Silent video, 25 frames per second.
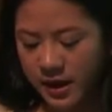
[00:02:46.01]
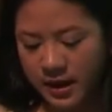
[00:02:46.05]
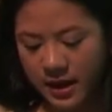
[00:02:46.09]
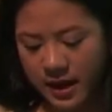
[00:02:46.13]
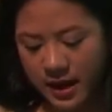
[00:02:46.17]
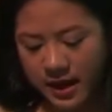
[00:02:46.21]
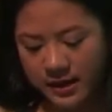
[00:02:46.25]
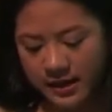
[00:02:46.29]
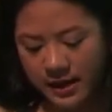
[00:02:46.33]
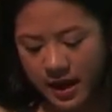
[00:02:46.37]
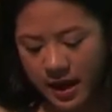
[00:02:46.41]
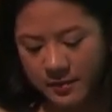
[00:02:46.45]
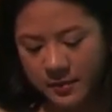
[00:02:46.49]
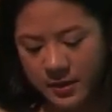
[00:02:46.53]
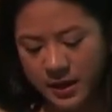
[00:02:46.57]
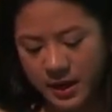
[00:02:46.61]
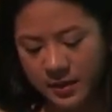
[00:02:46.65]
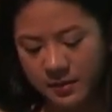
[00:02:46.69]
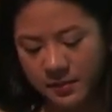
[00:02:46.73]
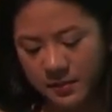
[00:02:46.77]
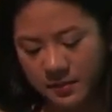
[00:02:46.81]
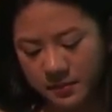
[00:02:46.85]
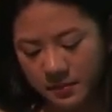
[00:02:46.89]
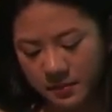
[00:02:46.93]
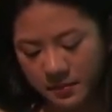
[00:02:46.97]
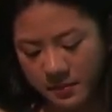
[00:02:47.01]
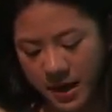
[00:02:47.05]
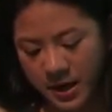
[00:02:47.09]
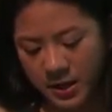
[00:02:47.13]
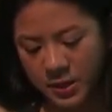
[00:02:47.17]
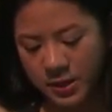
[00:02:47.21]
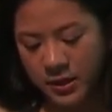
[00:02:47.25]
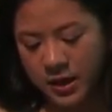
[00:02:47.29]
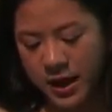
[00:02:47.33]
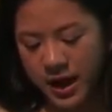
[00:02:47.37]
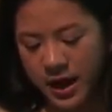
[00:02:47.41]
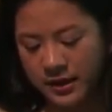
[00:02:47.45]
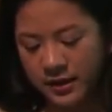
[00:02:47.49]
examining
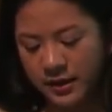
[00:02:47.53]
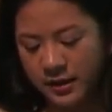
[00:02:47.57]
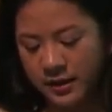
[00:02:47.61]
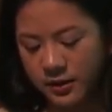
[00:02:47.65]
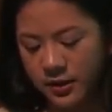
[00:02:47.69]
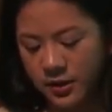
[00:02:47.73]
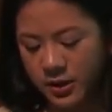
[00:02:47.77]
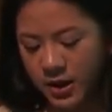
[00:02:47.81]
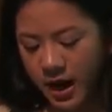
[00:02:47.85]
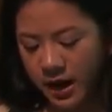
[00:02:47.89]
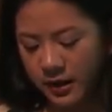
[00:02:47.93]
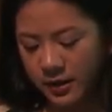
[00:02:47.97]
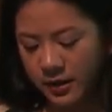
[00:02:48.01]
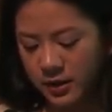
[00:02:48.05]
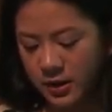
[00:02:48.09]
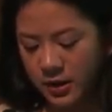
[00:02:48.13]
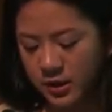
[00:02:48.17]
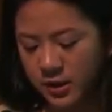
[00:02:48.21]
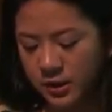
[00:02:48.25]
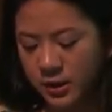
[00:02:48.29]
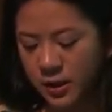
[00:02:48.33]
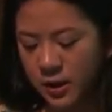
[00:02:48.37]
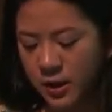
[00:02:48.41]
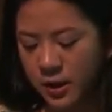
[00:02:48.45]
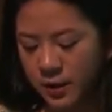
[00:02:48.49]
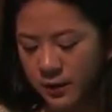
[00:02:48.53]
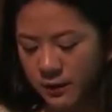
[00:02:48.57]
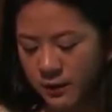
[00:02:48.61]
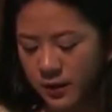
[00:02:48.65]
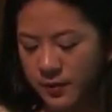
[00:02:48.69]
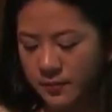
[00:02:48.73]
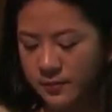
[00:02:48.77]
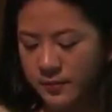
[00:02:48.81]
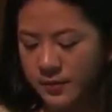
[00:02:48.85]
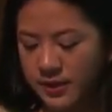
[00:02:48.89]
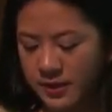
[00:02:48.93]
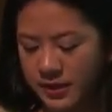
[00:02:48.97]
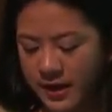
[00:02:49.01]
major ethical challenges
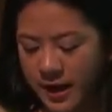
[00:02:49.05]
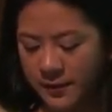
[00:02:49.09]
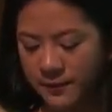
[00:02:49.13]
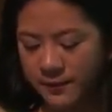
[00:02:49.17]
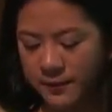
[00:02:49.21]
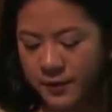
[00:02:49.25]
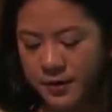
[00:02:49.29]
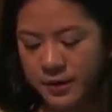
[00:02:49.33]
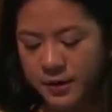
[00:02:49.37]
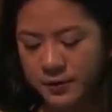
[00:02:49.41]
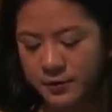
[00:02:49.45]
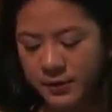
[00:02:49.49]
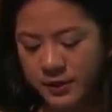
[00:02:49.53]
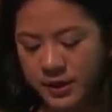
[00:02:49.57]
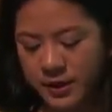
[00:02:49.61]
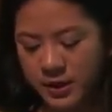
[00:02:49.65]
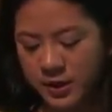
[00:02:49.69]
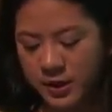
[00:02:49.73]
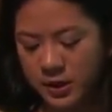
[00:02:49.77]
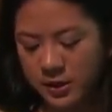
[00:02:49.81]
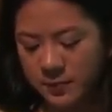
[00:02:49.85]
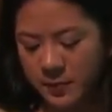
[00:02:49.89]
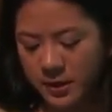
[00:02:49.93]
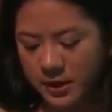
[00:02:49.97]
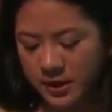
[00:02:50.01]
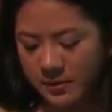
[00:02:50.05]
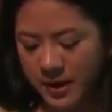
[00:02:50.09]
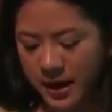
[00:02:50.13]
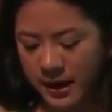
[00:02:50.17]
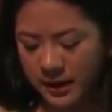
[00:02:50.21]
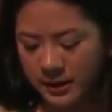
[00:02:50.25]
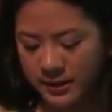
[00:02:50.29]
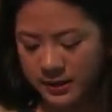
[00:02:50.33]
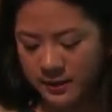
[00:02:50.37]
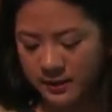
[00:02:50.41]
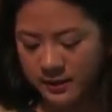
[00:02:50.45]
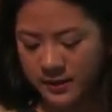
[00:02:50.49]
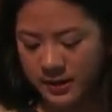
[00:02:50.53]
from diverse religious
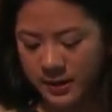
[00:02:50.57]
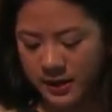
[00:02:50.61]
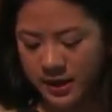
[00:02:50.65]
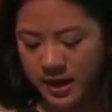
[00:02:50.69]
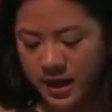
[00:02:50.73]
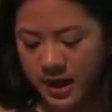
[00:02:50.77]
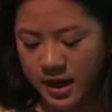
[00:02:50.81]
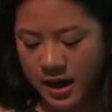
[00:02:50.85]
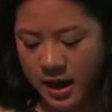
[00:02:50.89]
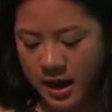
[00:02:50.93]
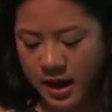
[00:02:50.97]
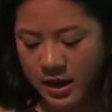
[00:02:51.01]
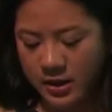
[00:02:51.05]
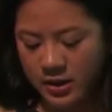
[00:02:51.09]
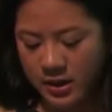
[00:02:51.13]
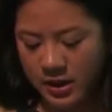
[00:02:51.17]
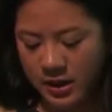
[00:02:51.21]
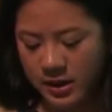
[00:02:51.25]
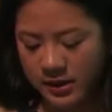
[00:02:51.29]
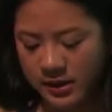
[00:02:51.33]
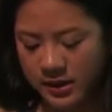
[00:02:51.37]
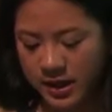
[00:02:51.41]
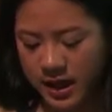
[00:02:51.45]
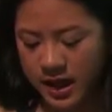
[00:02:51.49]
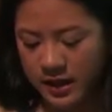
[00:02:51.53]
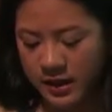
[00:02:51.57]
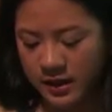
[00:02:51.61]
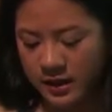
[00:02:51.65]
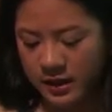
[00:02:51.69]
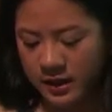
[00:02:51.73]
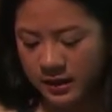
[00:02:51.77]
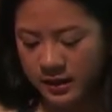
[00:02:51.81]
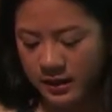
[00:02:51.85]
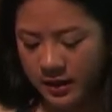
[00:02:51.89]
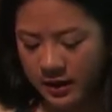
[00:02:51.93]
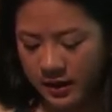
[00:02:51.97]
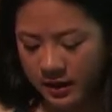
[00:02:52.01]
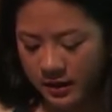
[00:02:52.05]
perspectives, and she has edited